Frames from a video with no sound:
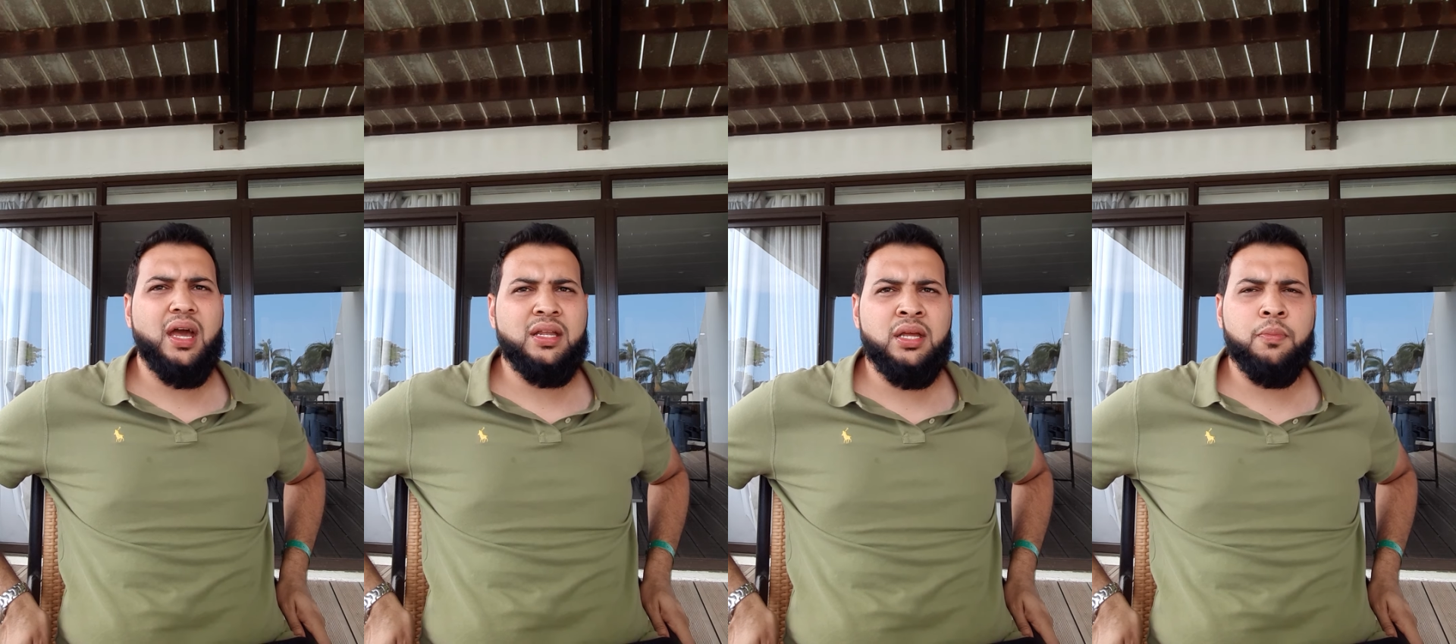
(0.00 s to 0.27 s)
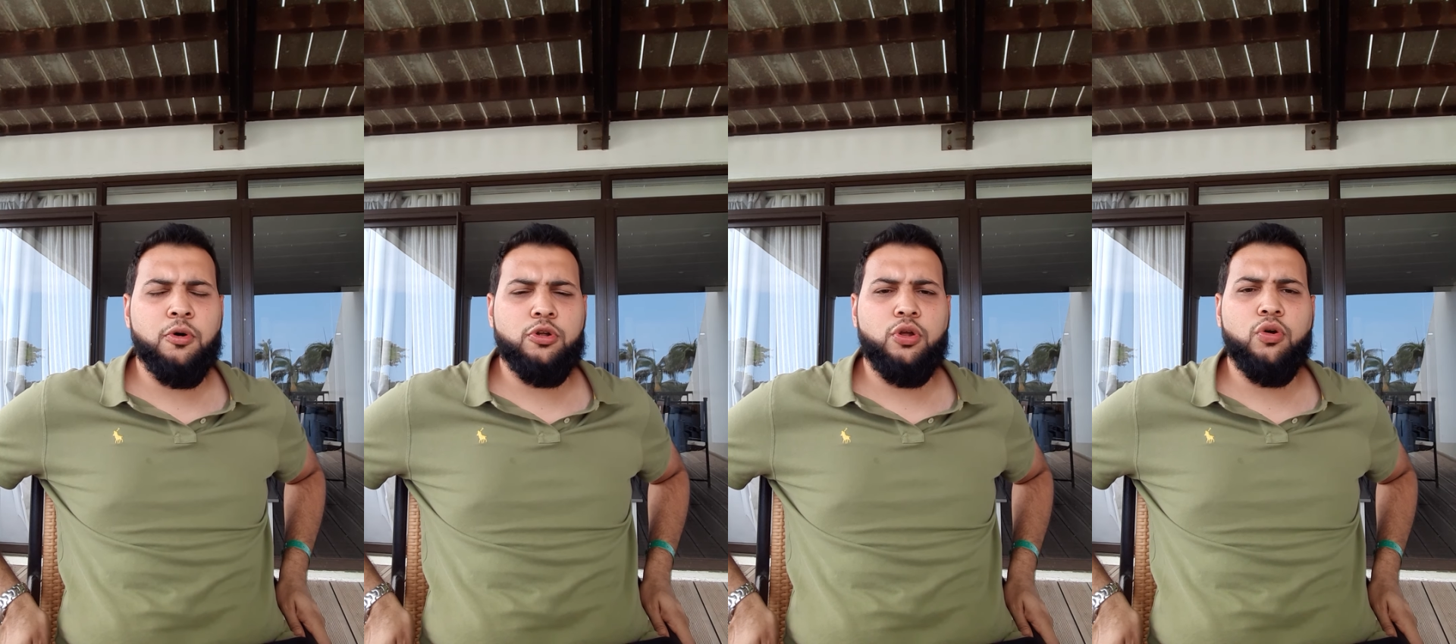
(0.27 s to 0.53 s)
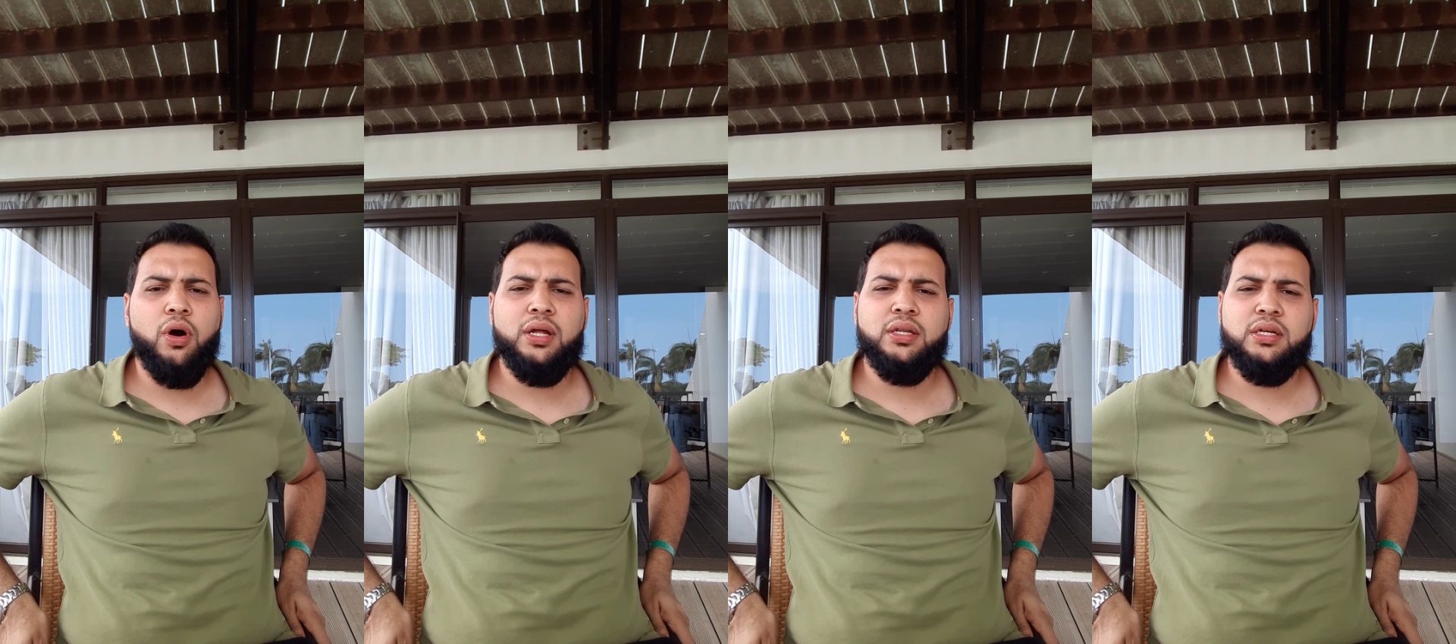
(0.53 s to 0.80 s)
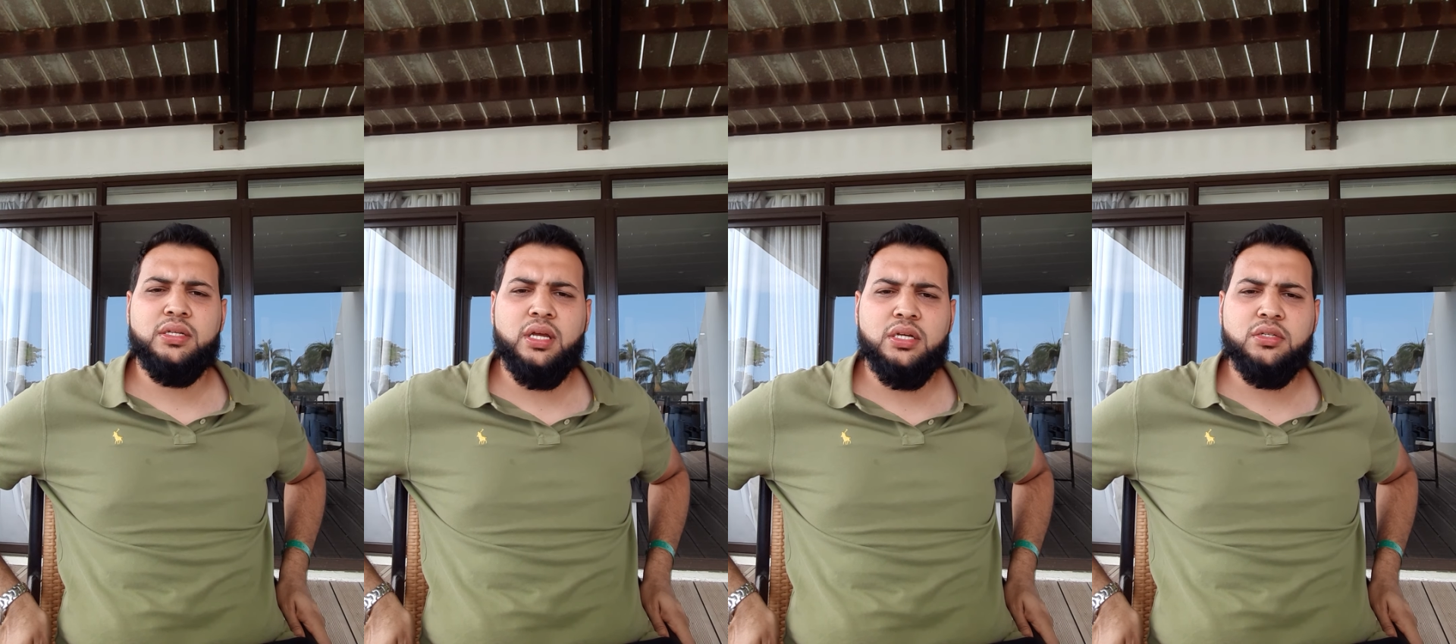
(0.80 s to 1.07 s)
anybody who
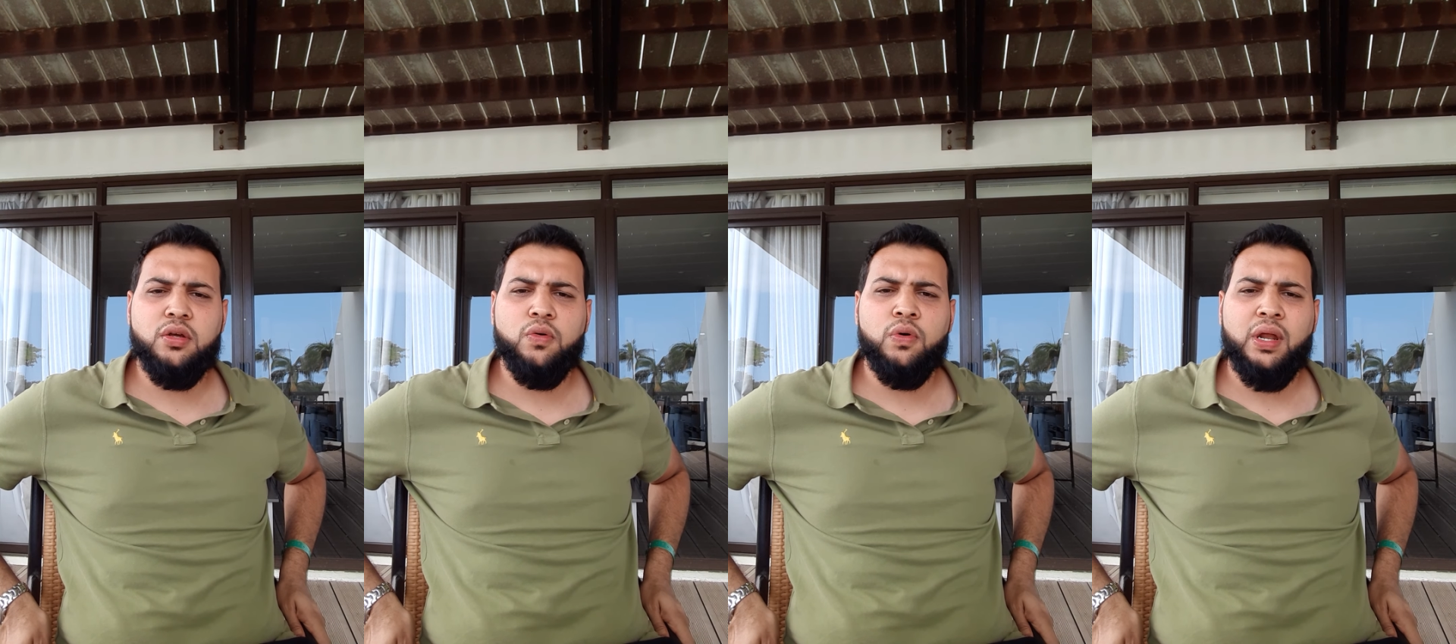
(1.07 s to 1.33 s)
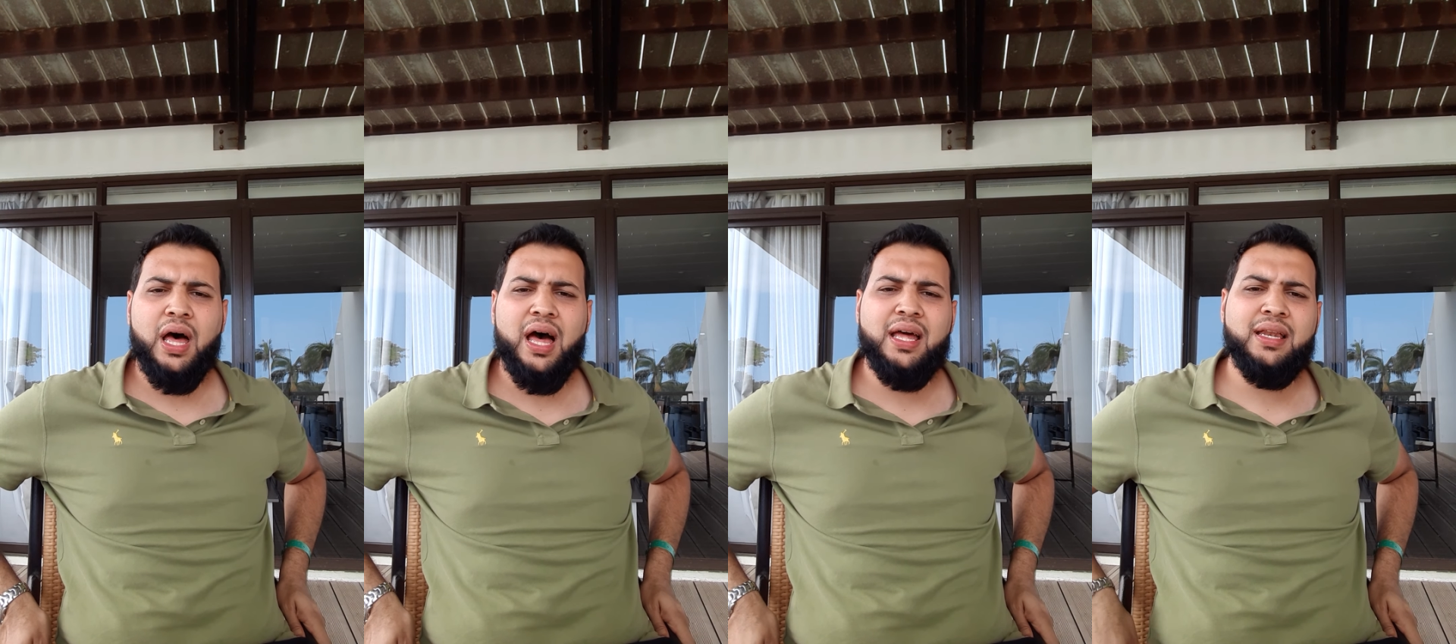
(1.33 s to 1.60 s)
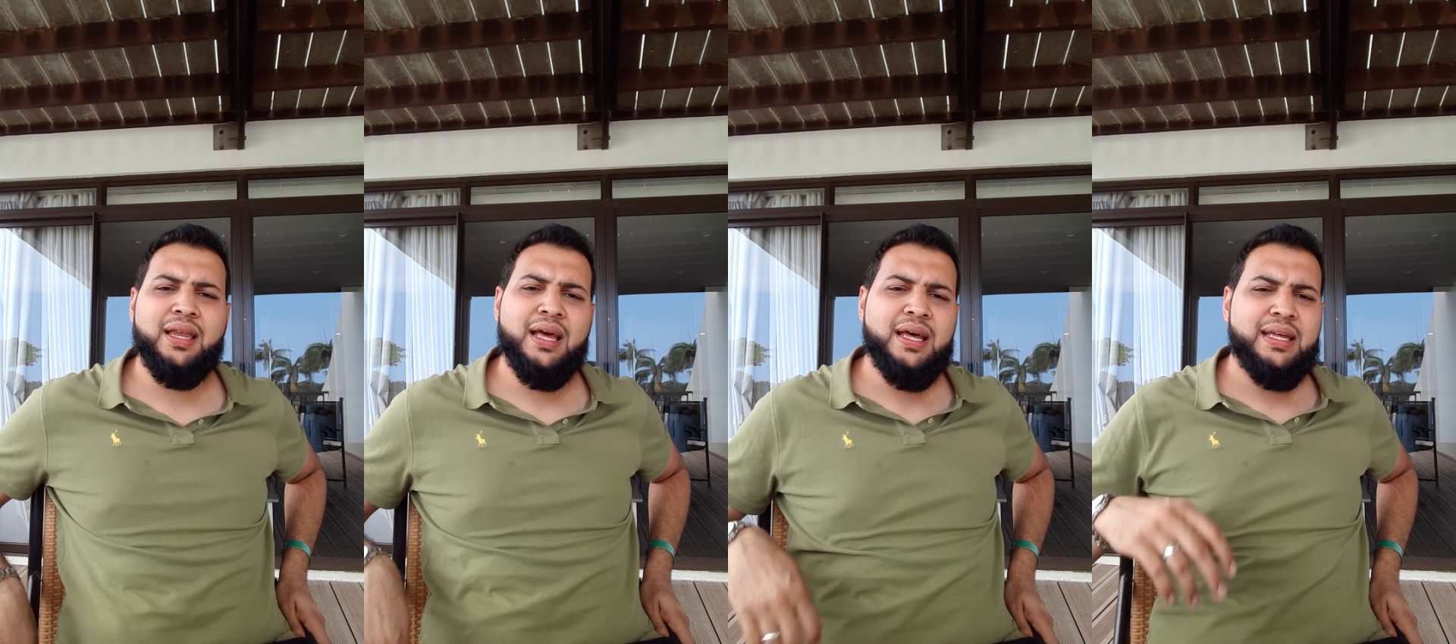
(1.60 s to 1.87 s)
understands the Quran